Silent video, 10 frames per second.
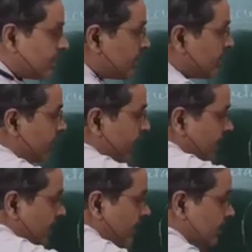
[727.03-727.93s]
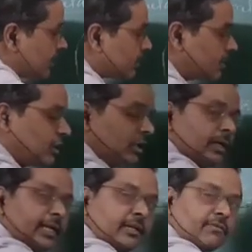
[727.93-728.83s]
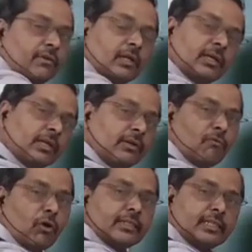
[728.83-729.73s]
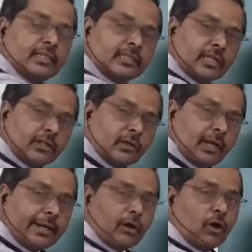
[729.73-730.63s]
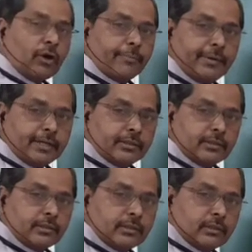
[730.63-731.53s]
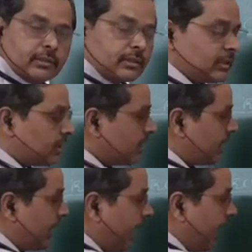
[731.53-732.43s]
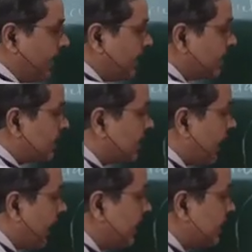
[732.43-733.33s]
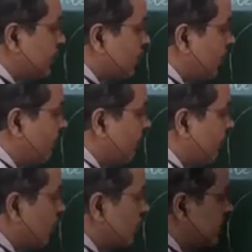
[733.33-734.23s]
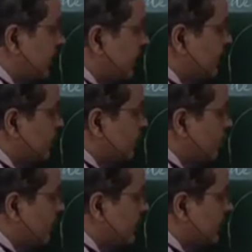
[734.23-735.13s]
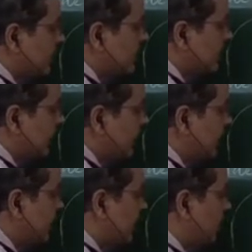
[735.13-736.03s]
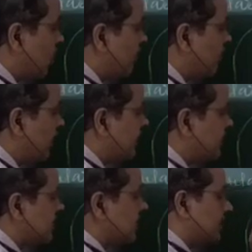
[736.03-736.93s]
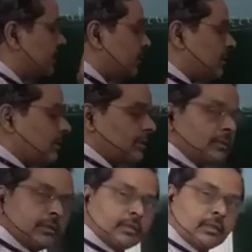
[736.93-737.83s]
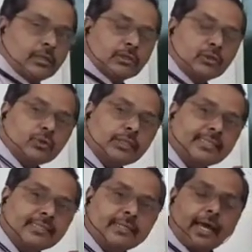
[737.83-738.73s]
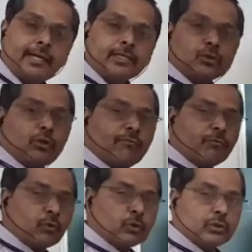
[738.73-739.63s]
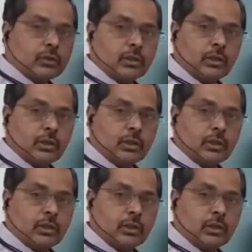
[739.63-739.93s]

Then it revolves in a circular orbit. And the direction of force, it is towards the center of that circle. So this is the direction of force.